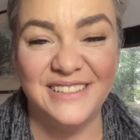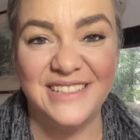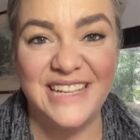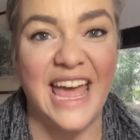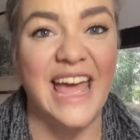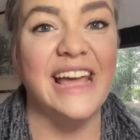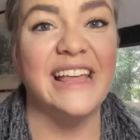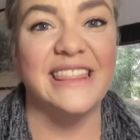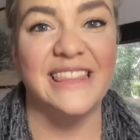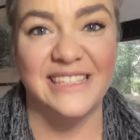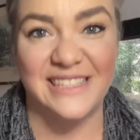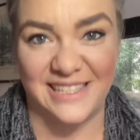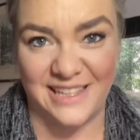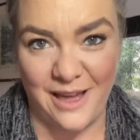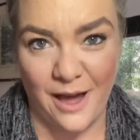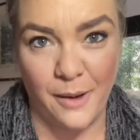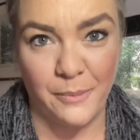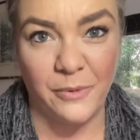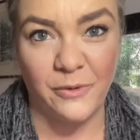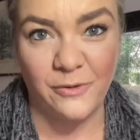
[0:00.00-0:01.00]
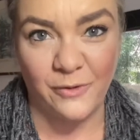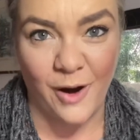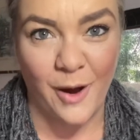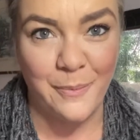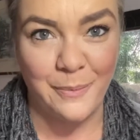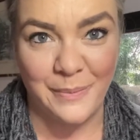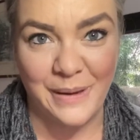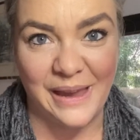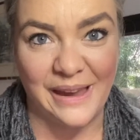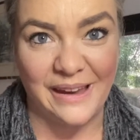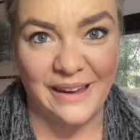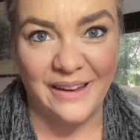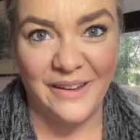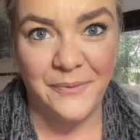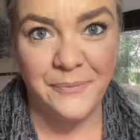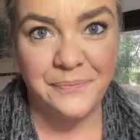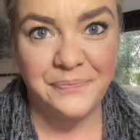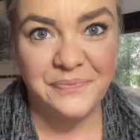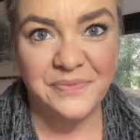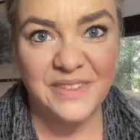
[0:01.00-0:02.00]
take this cup from me.
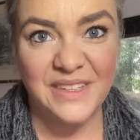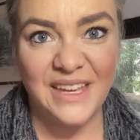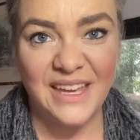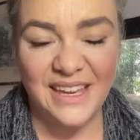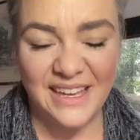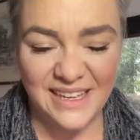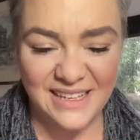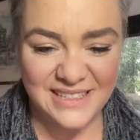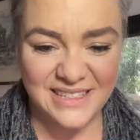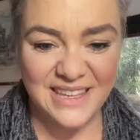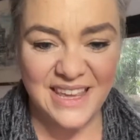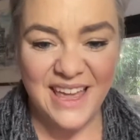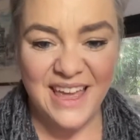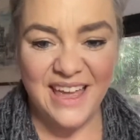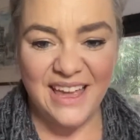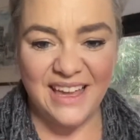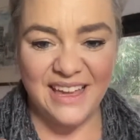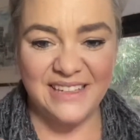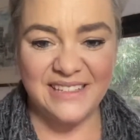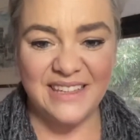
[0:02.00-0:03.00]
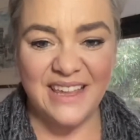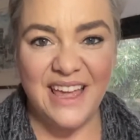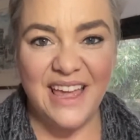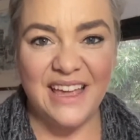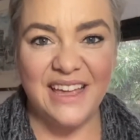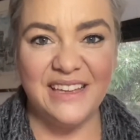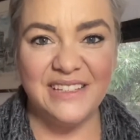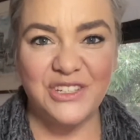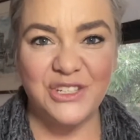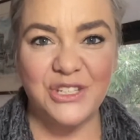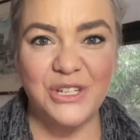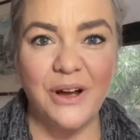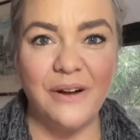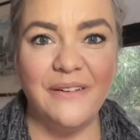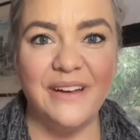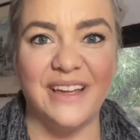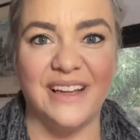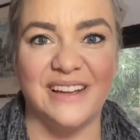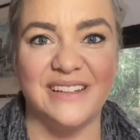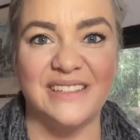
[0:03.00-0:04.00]
He's, he's, he's
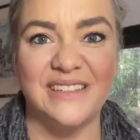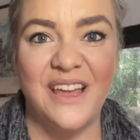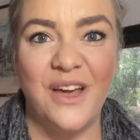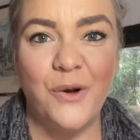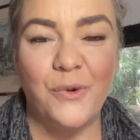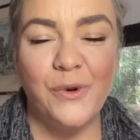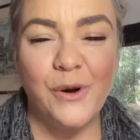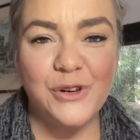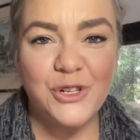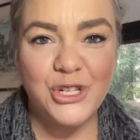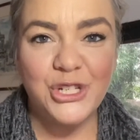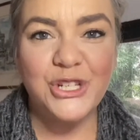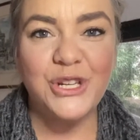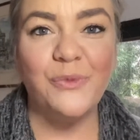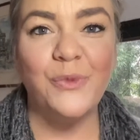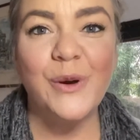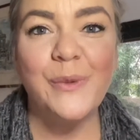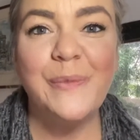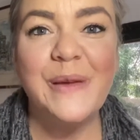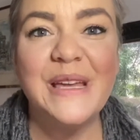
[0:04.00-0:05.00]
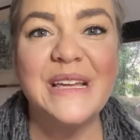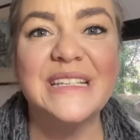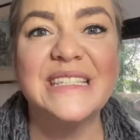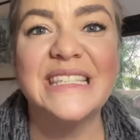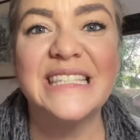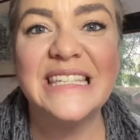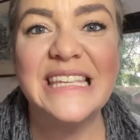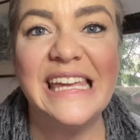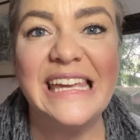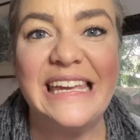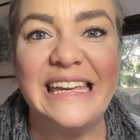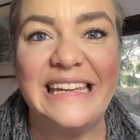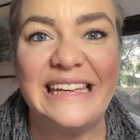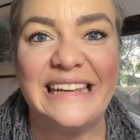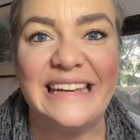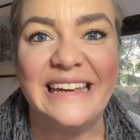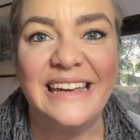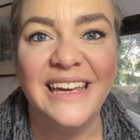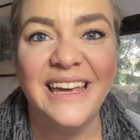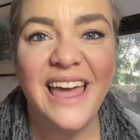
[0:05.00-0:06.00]
showing us. We're, sh we're being
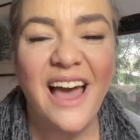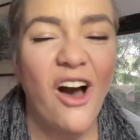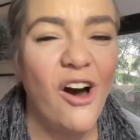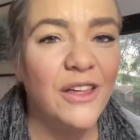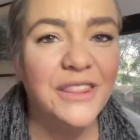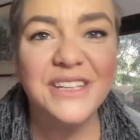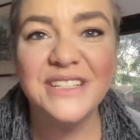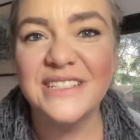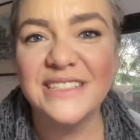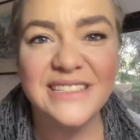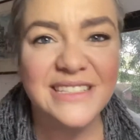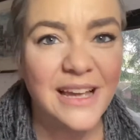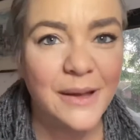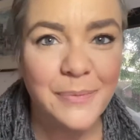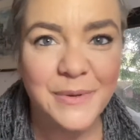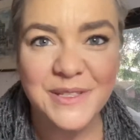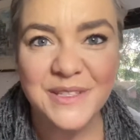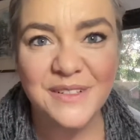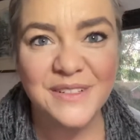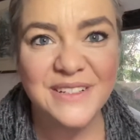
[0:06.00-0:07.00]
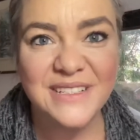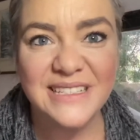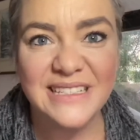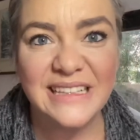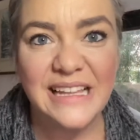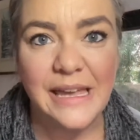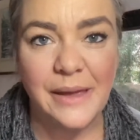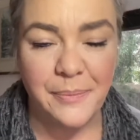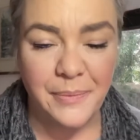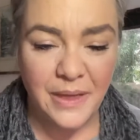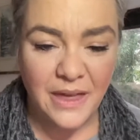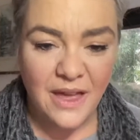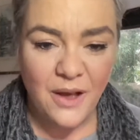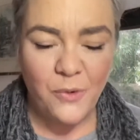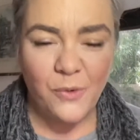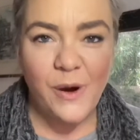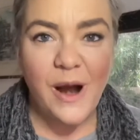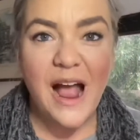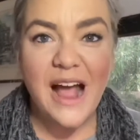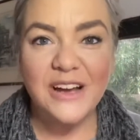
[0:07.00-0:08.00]
seen. All the disciples are asleep.
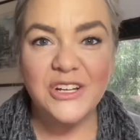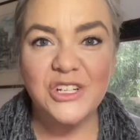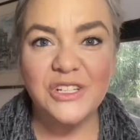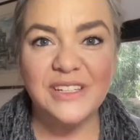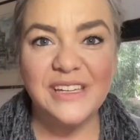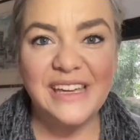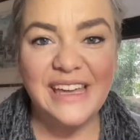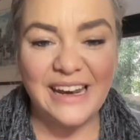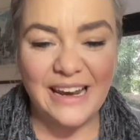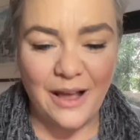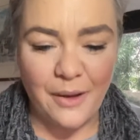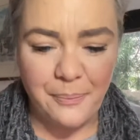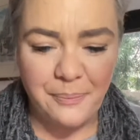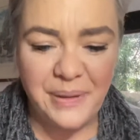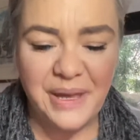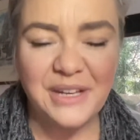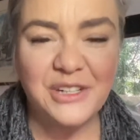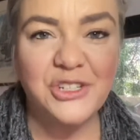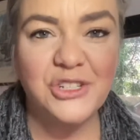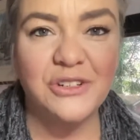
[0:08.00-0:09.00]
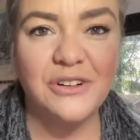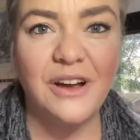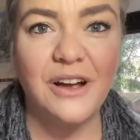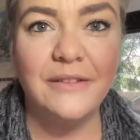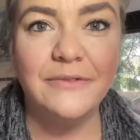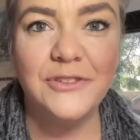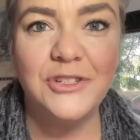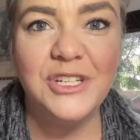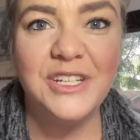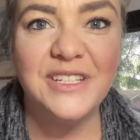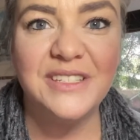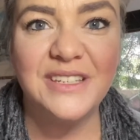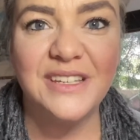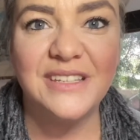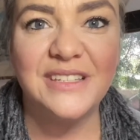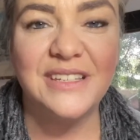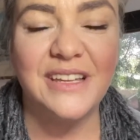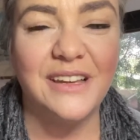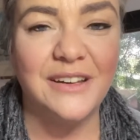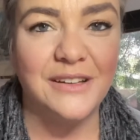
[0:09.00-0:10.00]
We're actually getting a picture of
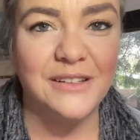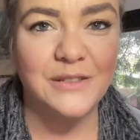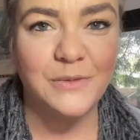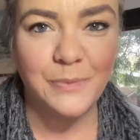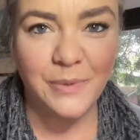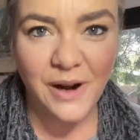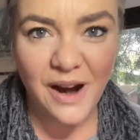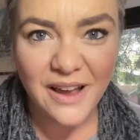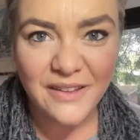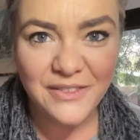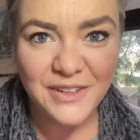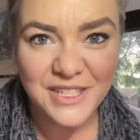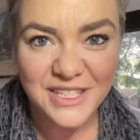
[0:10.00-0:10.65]
Jesus in his private